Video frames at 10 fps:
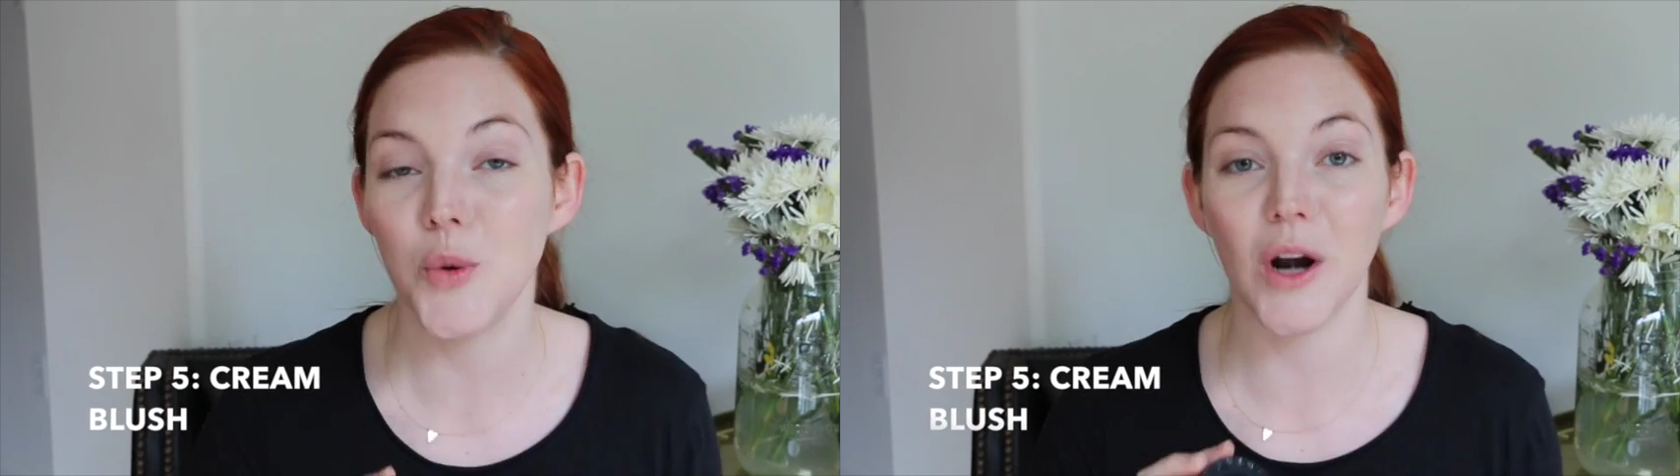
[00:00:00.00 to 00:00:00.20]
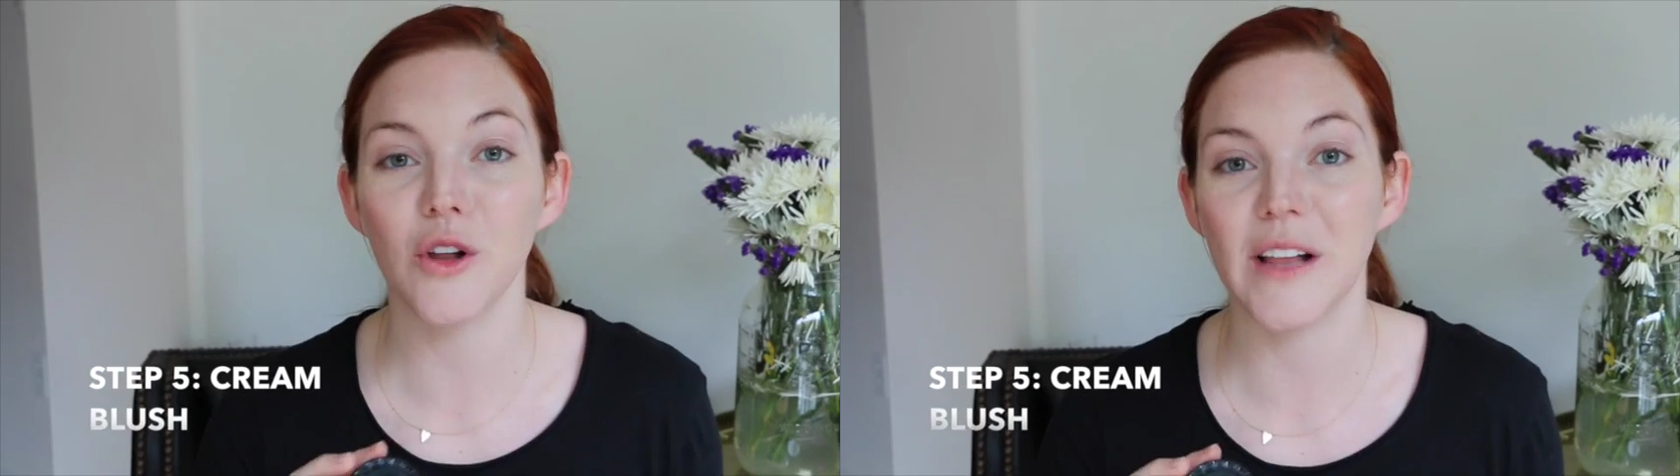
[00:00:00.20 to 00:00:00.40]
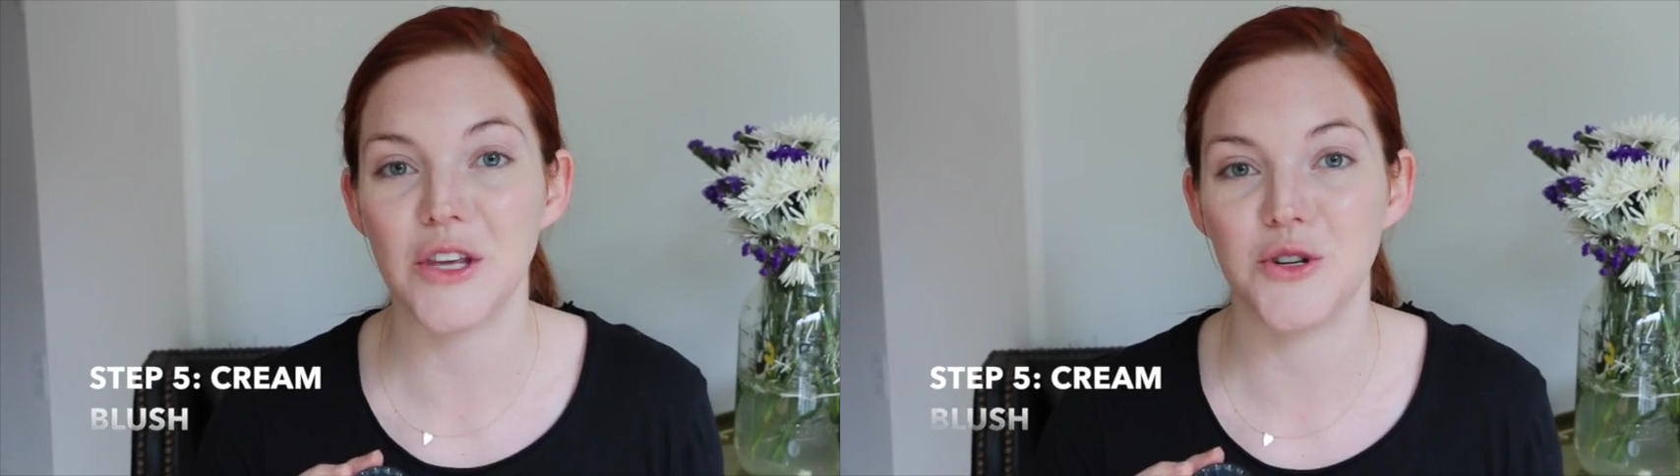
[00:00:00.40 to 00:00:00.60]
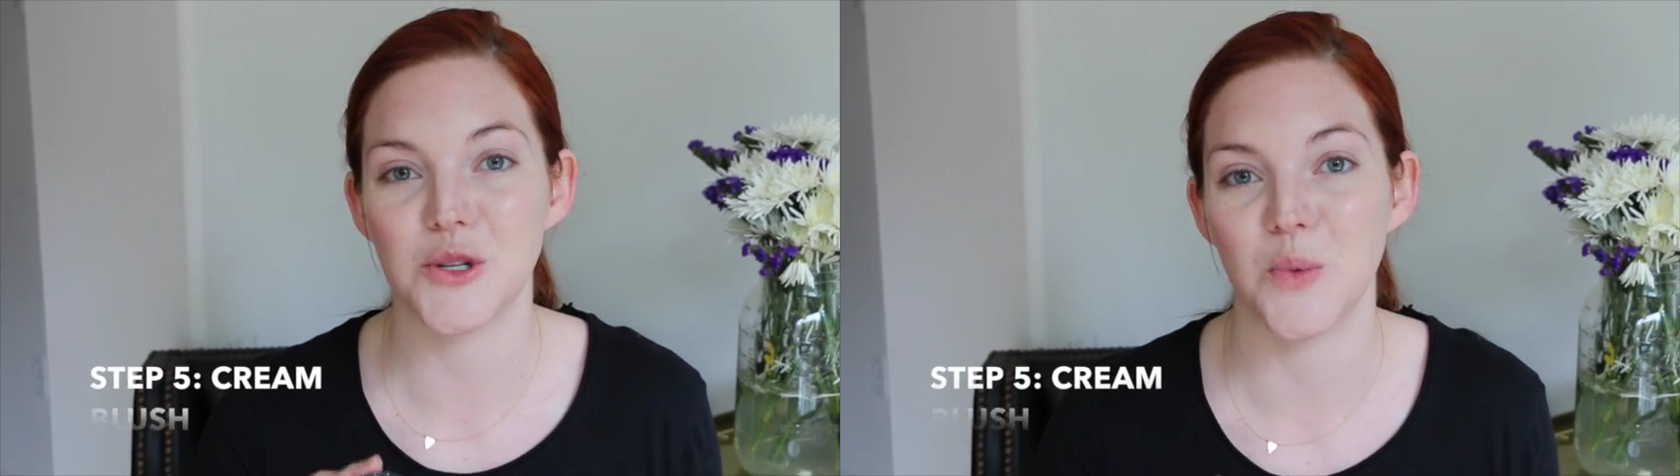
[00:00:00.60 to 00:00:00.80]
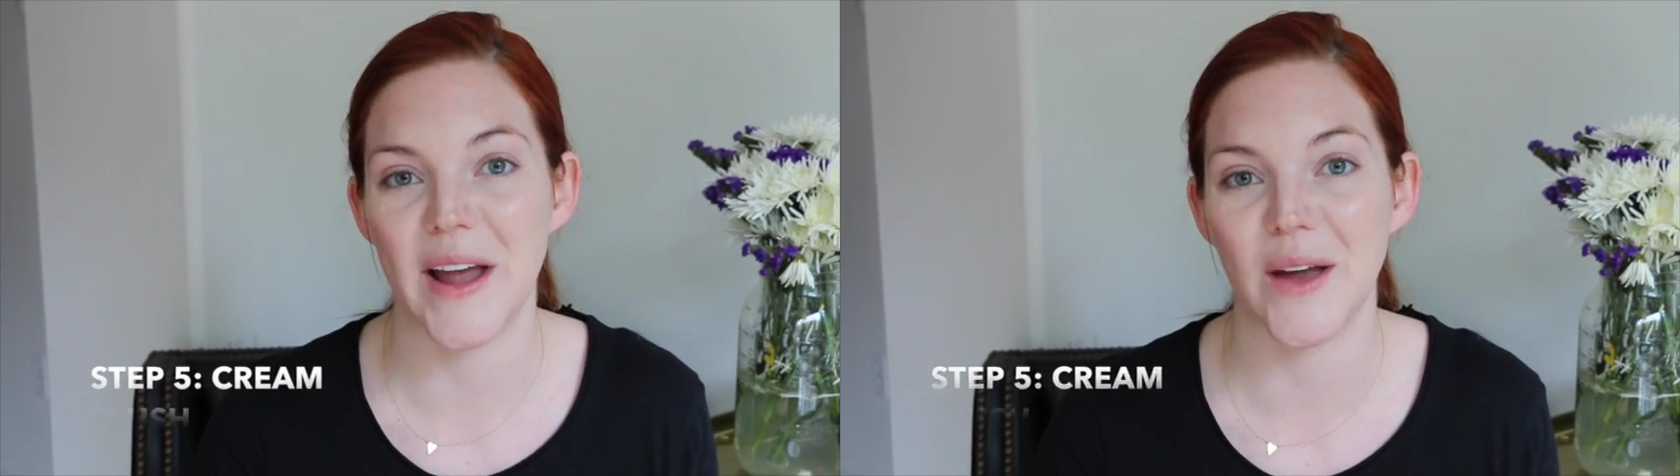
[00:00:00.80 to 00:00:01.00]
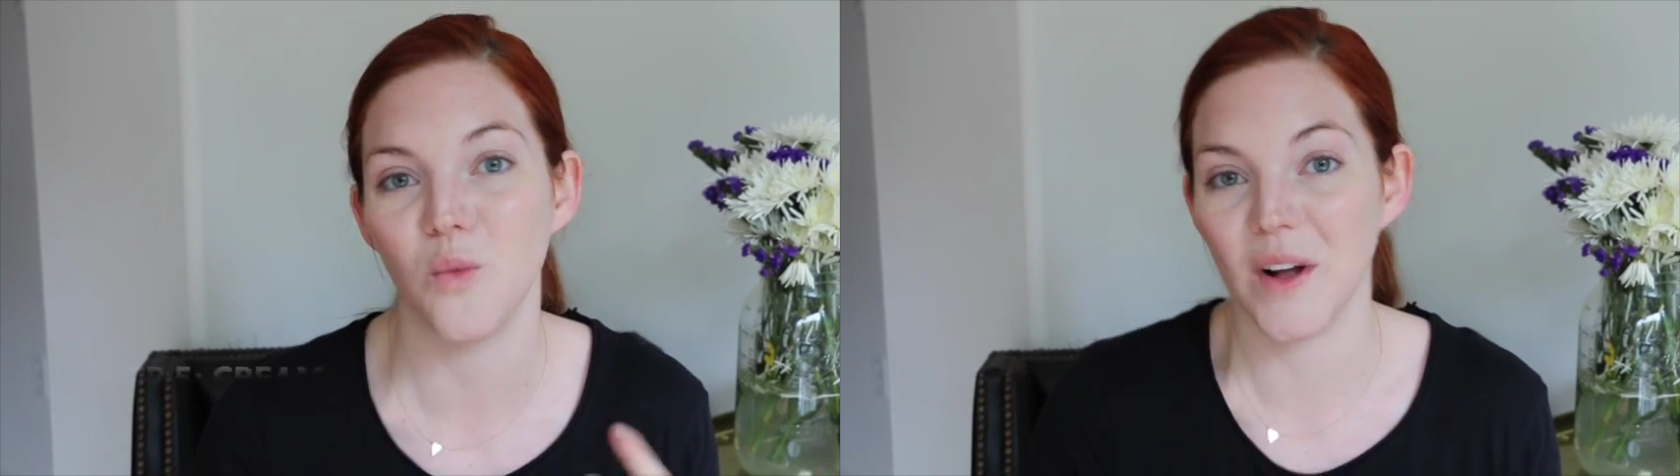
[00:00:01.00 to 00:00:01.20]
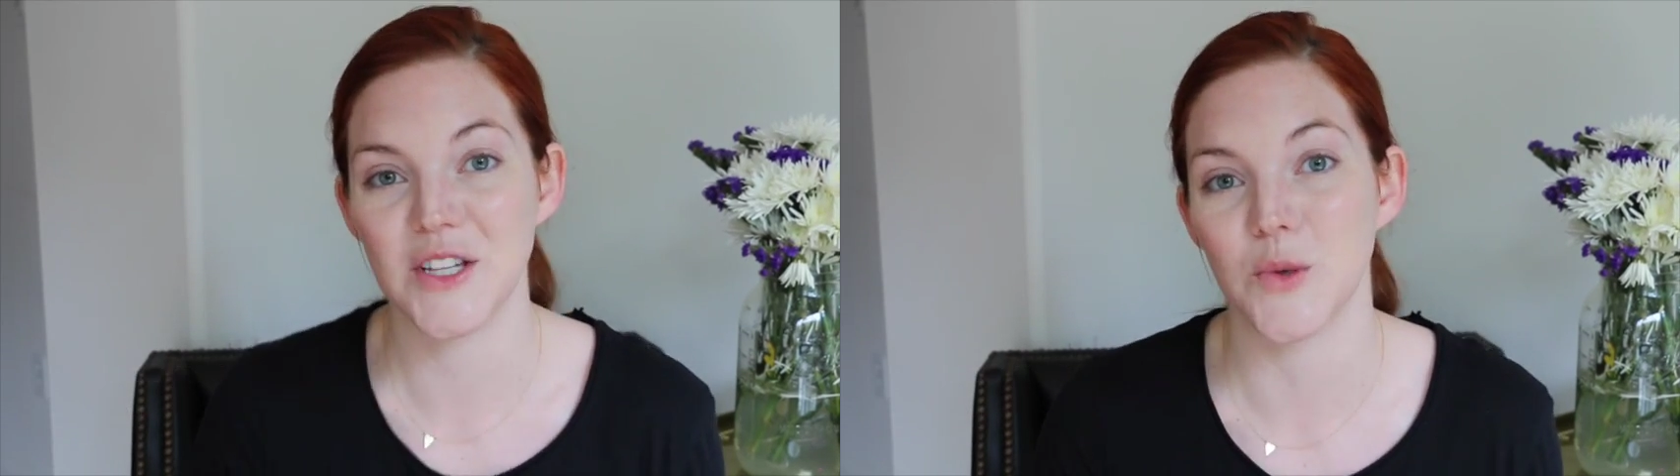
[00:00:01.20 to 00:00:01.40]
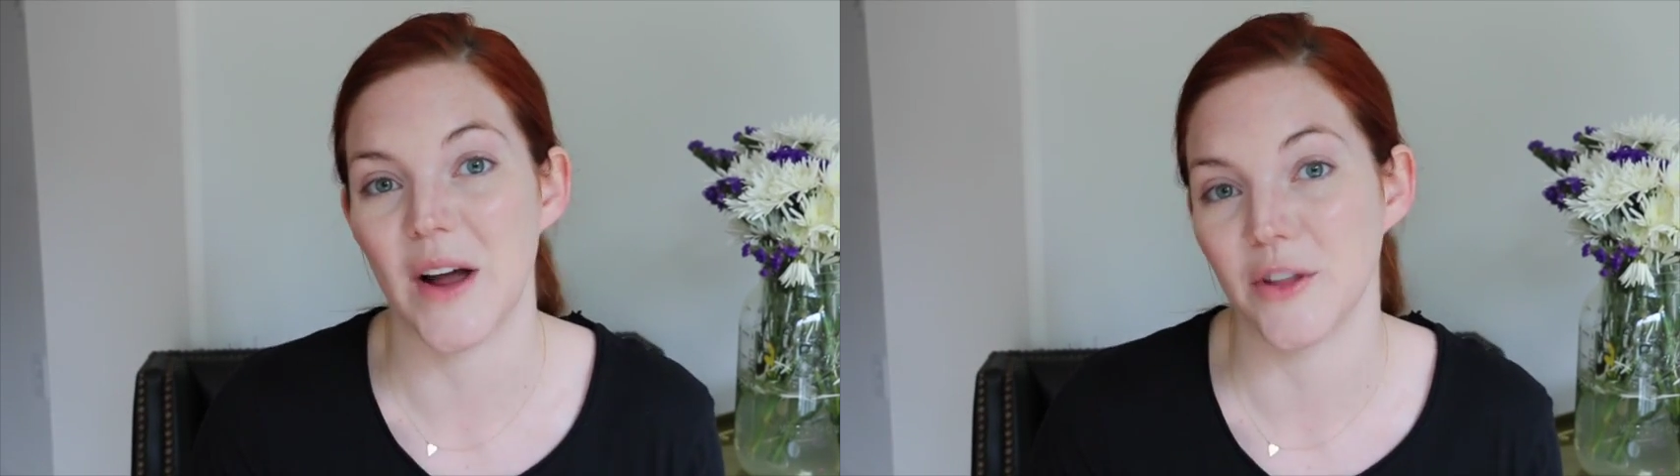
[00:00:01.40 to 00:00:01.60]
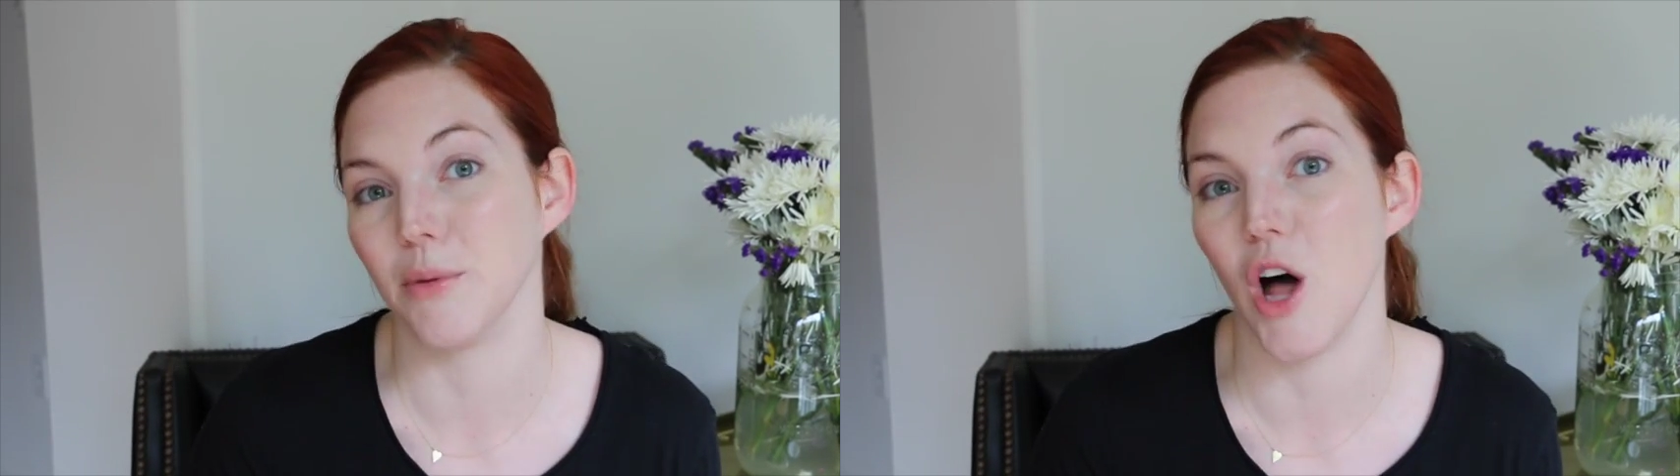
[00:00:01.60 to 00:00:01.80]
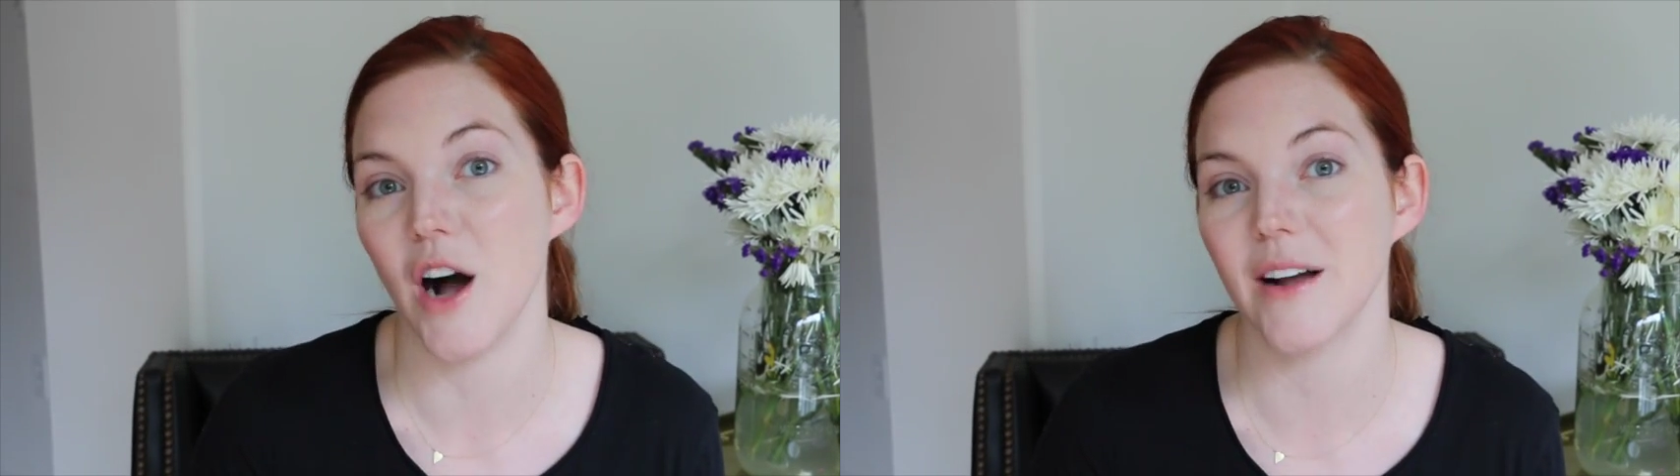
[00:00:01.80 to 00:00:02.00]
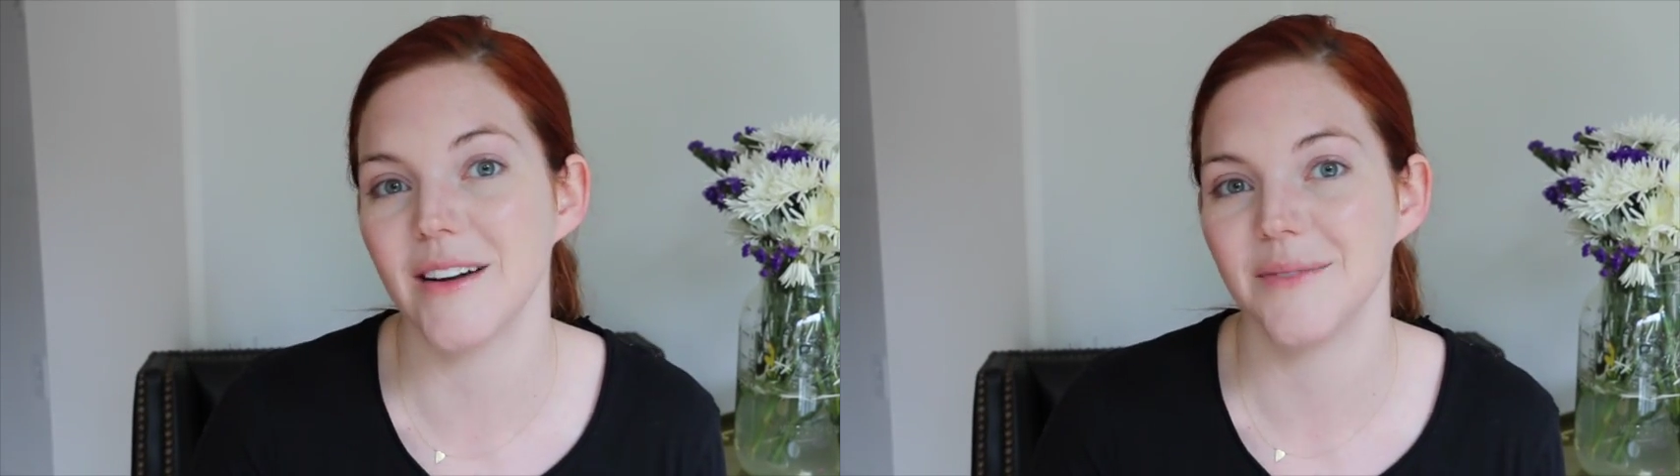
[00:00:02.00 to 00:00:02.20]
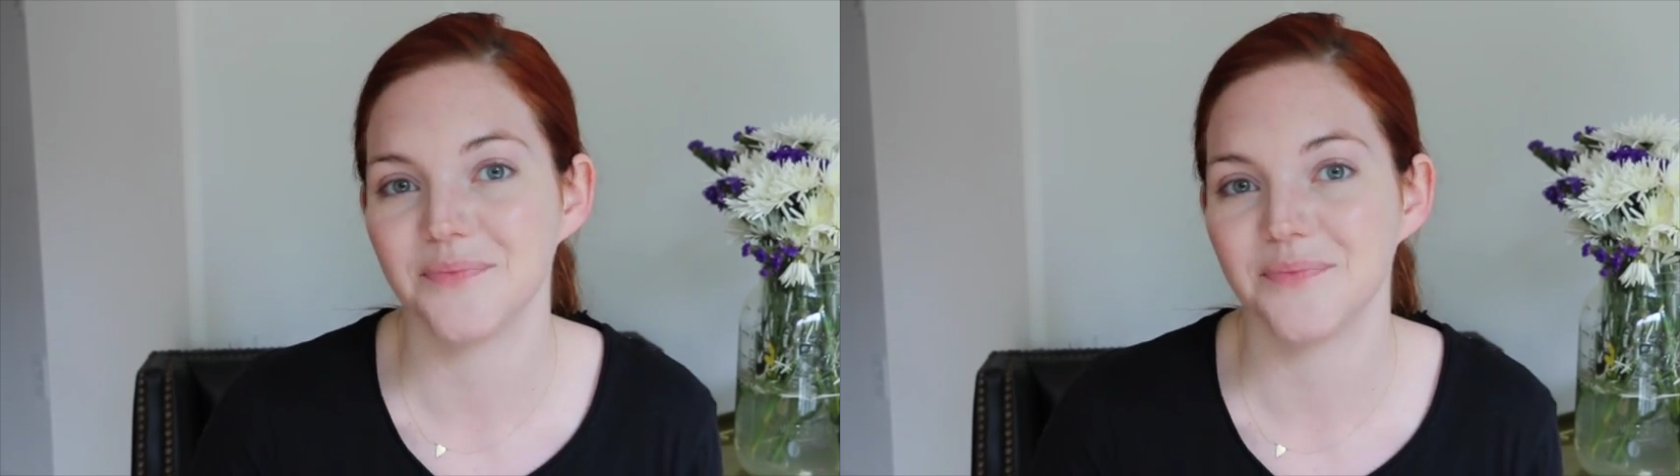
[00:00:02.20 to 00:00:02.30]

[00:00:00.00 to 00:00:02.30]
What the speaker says: You want to look like you just ran once around the block,